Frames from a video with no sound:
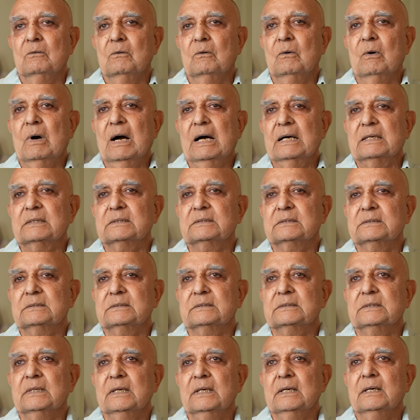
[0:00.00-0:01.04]

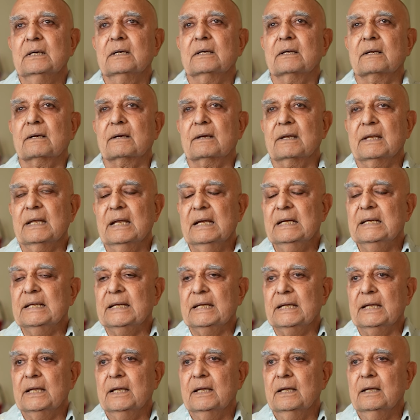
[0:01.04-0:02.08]
was
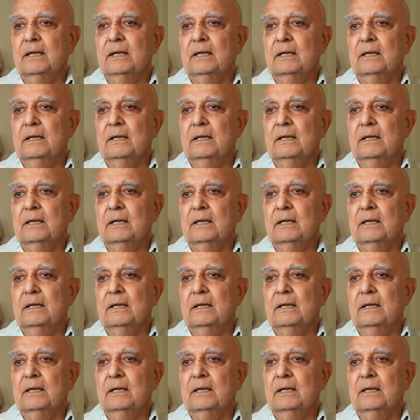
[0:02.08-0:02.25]
really